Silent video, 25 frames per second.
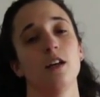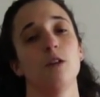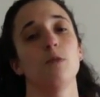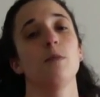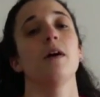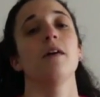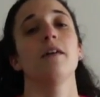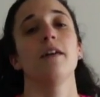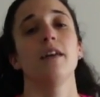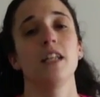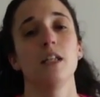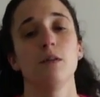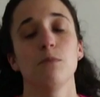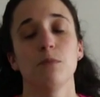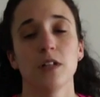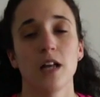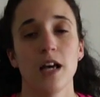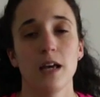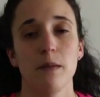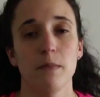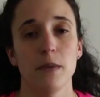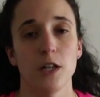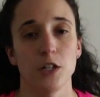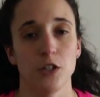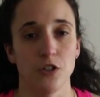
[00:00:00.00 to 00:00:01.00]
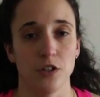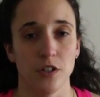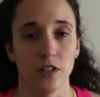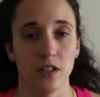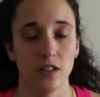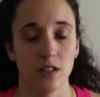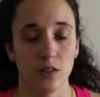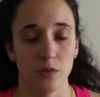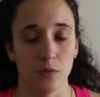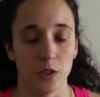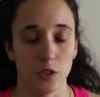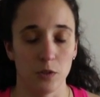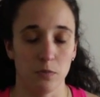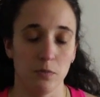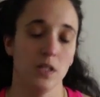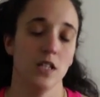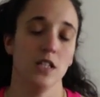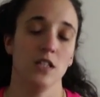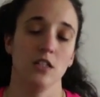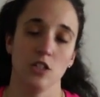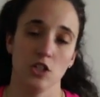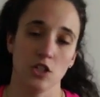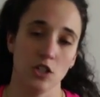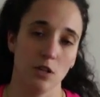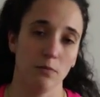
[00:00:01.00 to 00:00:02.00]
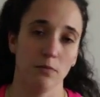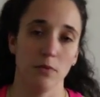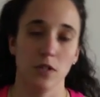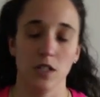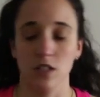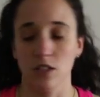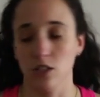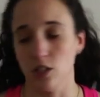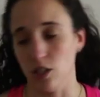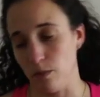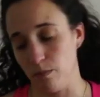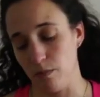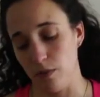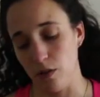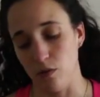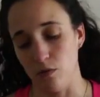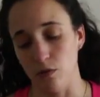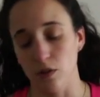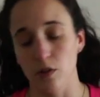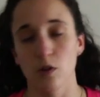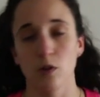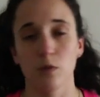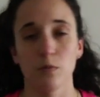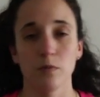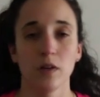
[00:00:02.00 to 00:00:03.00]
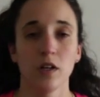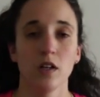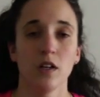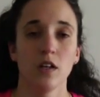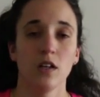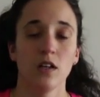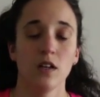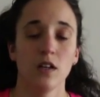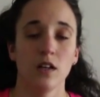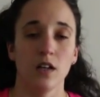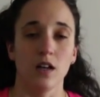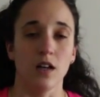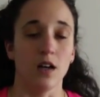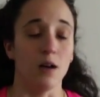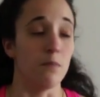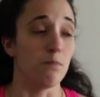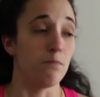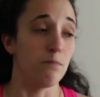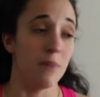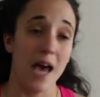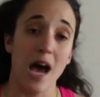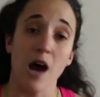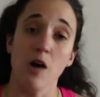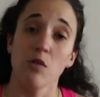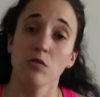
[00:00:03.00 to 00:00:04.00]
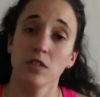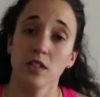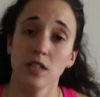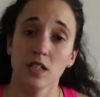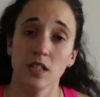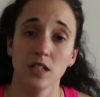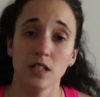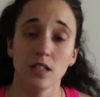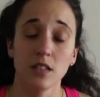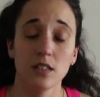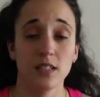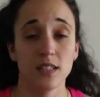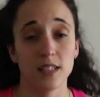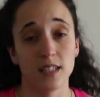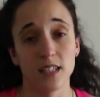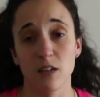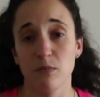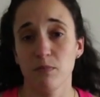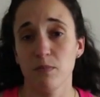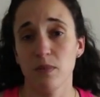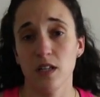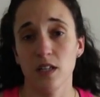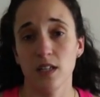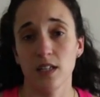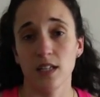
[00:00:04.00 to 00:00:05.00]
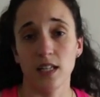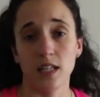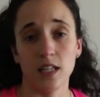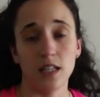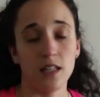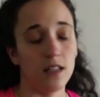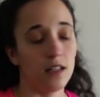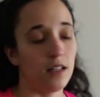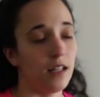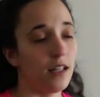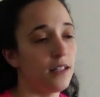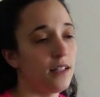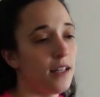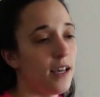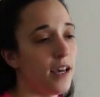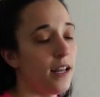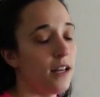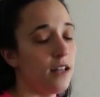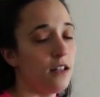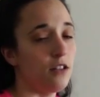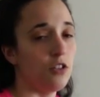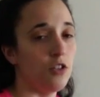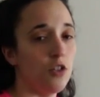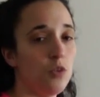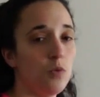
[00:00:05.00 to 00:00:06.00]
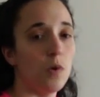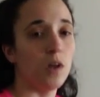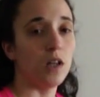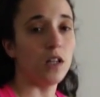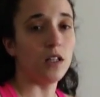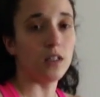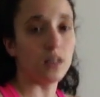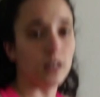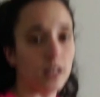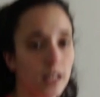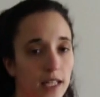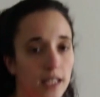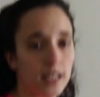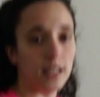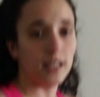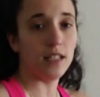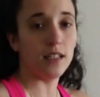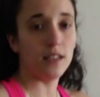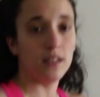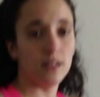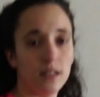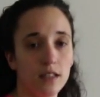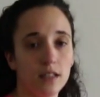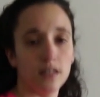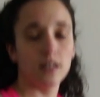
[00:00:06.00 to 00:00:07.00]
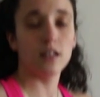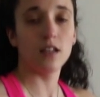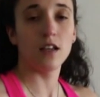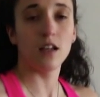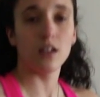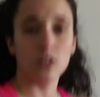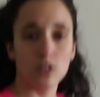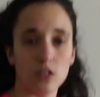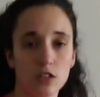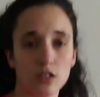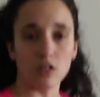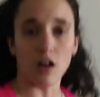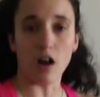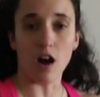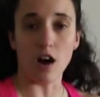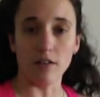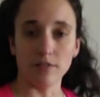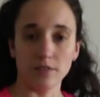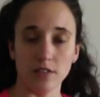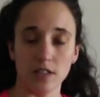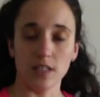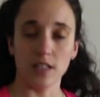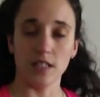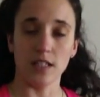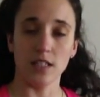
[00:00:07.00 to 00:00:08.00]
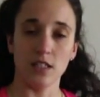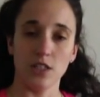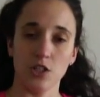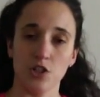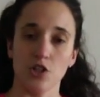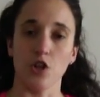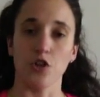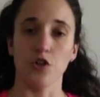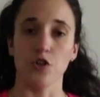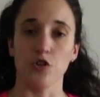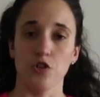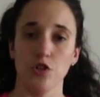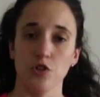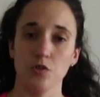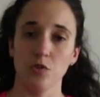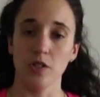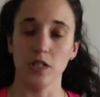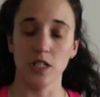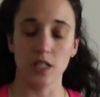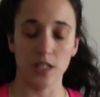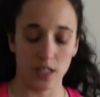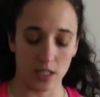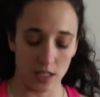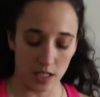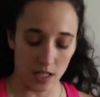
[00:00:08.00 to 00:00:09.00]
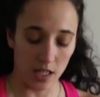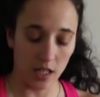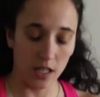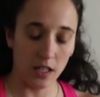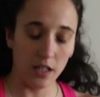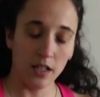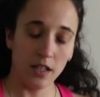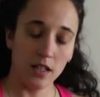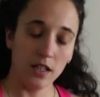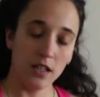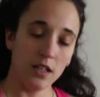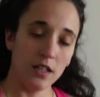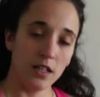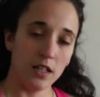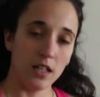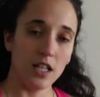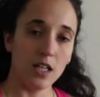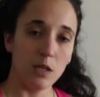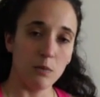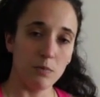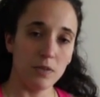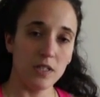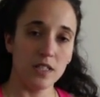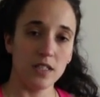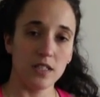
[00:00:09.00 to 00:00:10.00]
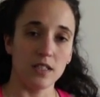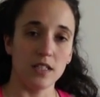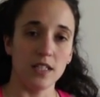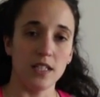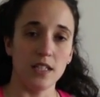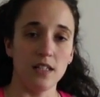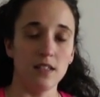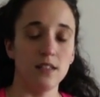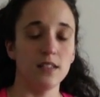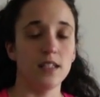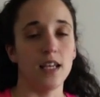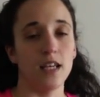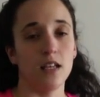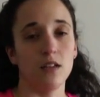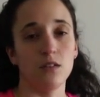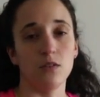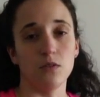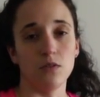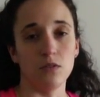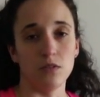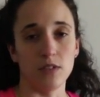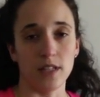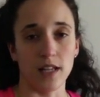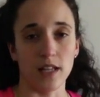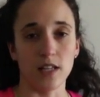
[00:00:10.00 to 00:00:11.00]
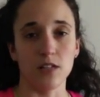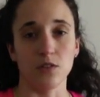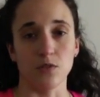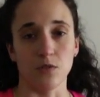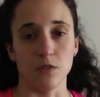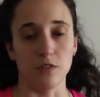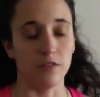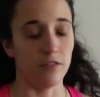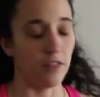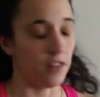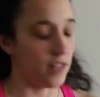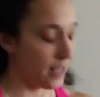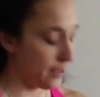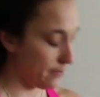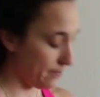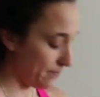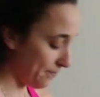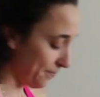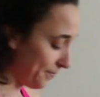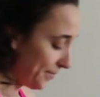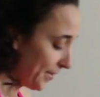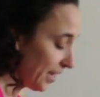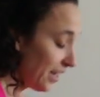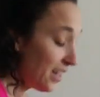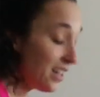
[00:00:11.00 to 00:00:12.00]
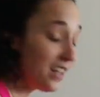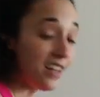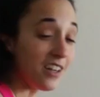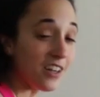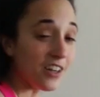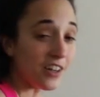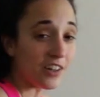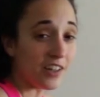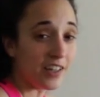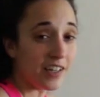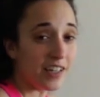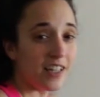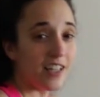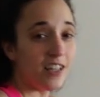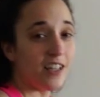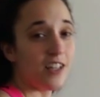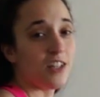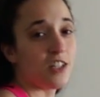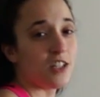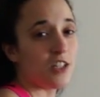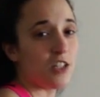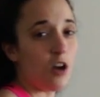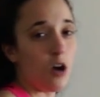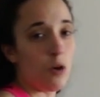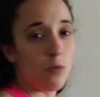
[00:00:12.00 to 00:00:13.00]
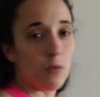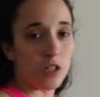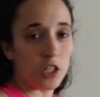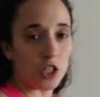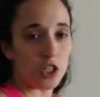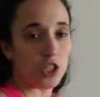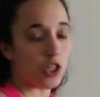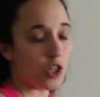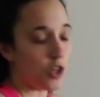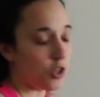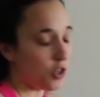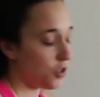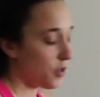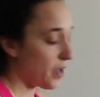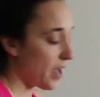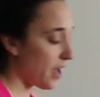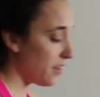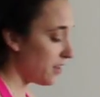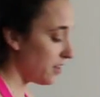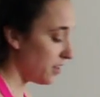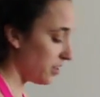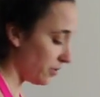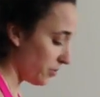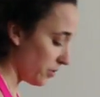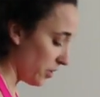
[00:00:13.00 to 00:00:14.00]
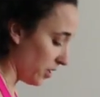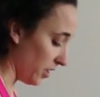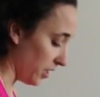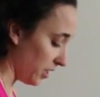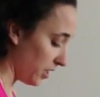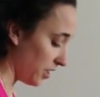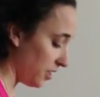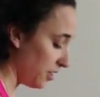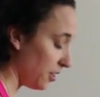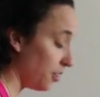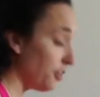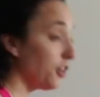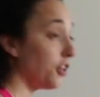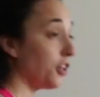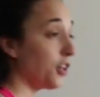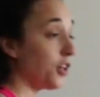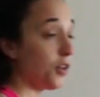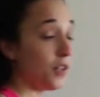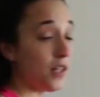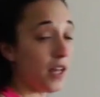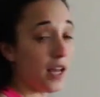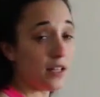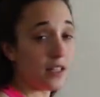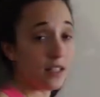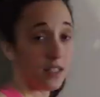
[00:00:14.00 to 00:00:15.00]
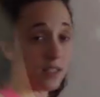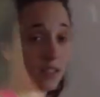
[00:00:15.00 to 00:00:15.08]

about any plyometrics, which means jumping, jumping rope, bounding, skipping, anything like that, is you want to land soft, easier on your joints, hips, knees, ankles, that sort of thing. All right, so I'm going to show you how this works. You're going to go down